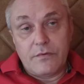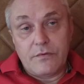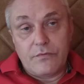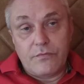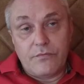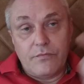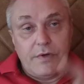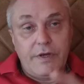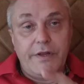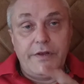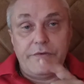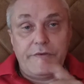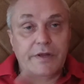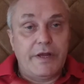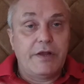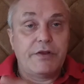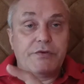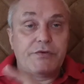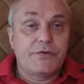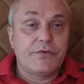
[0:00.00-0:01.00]
really
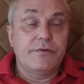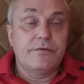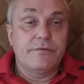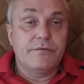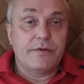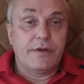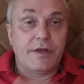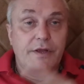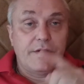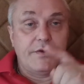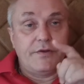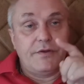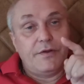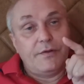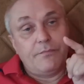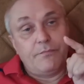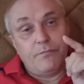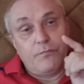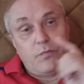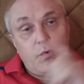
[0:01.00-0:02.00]
attention, and he
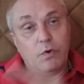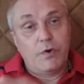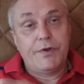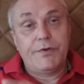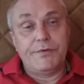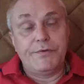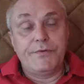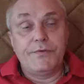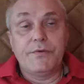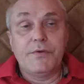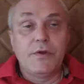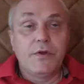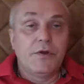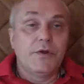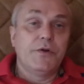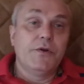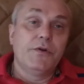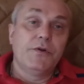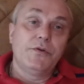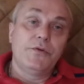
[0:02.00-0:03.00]
pointed
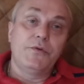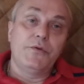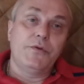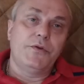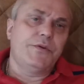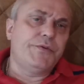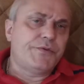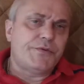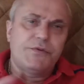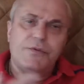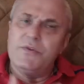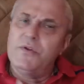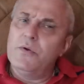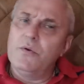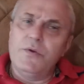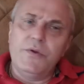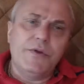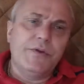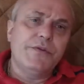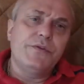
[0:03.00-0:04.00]
to his
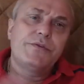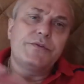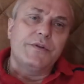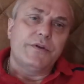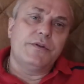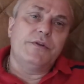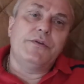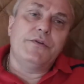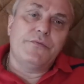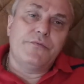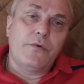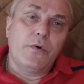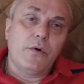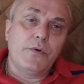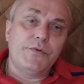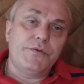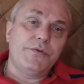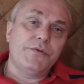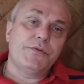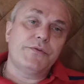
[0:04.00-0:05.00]
students and
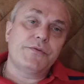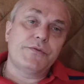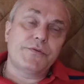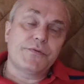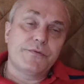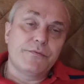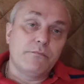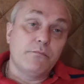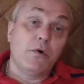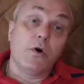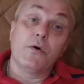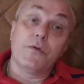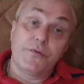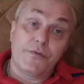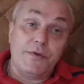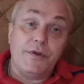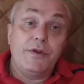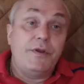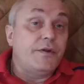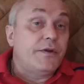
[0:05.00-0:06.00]
devotees, both
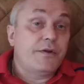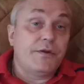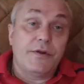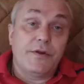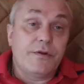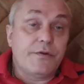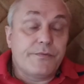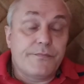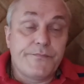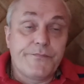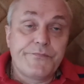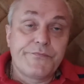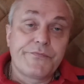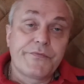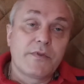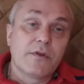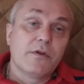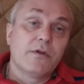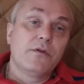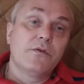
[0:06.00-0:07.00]
Indian and
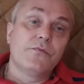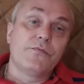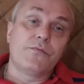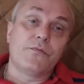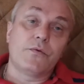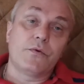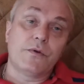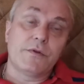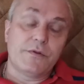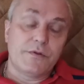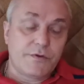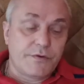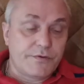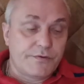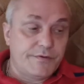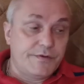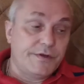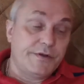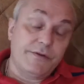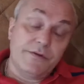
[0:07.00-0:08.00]

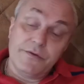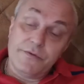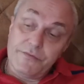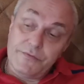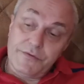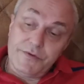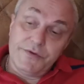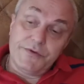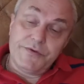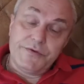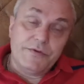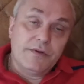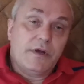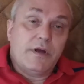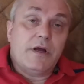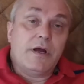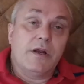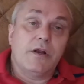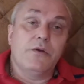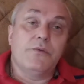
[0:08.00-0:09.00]
foreigners, that this
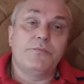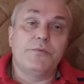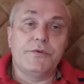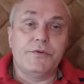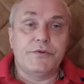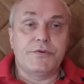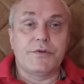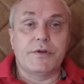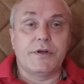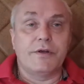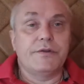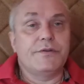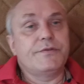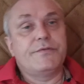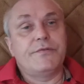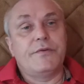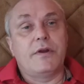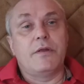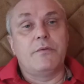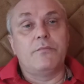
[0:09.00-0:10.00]
Narayana Upanishad is
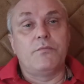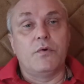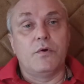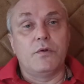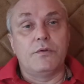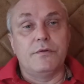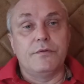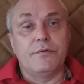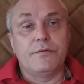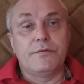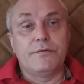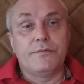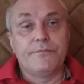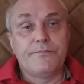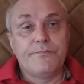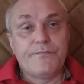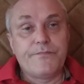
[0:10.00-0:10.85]
very important.